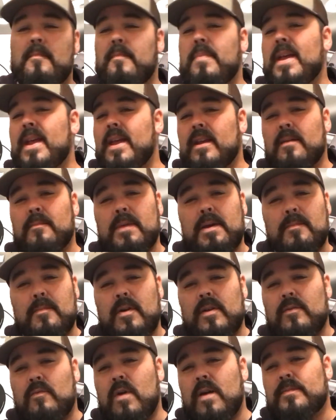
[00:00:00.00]
being a
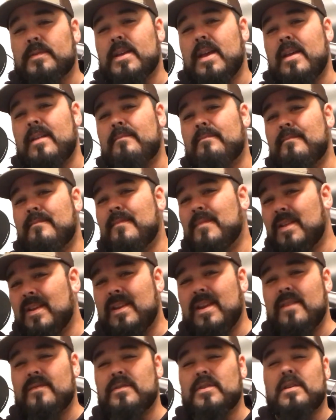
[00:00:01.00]
member of the website
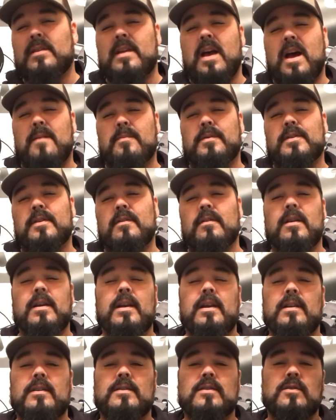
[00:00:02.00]
gives you the
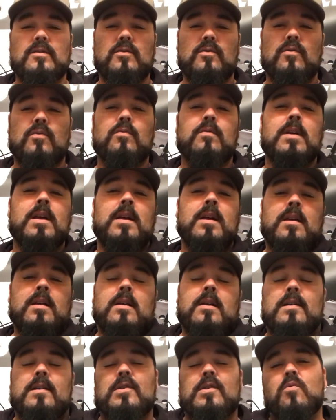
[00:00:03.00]
opportunity to
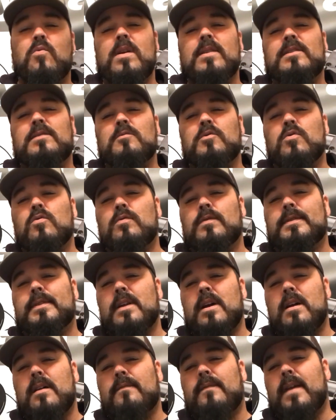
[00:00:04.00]
win some cool
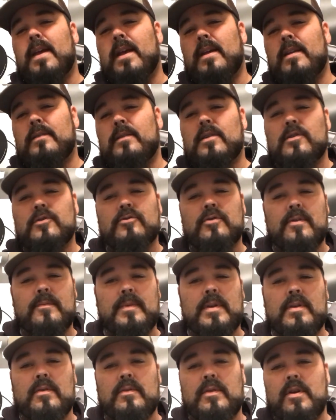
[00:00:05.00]
stuff and
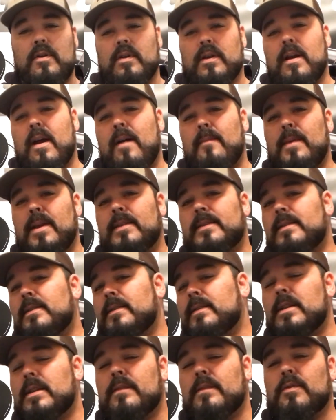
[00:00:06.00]
contribute your comments
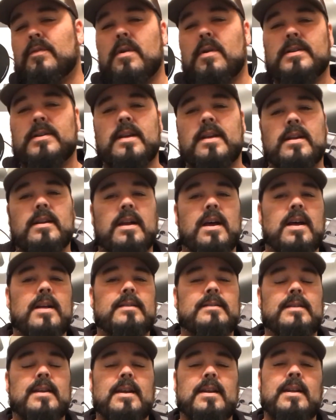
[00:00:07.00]
and stuff to our site
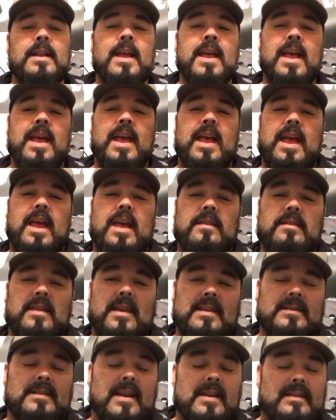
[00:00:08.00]
content and
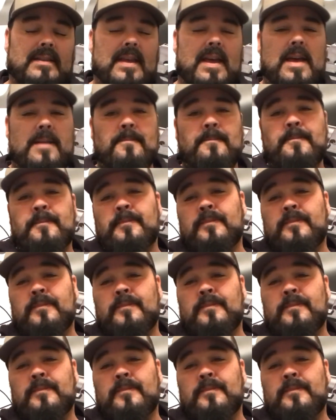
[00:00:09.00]
things like that.